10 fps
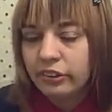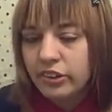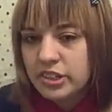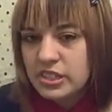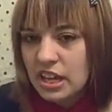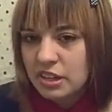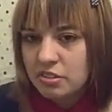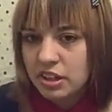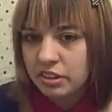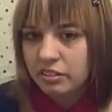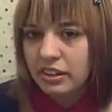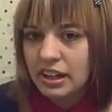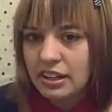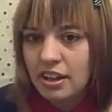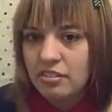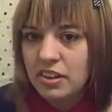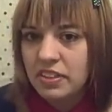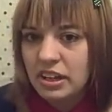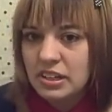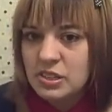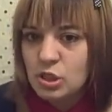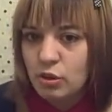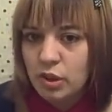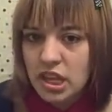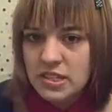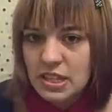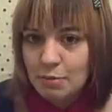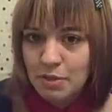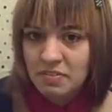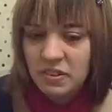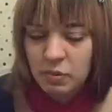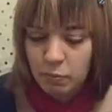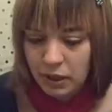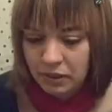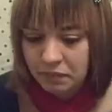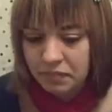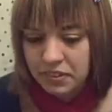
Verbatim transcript: looks that you can create and everything so that's like my favorite part.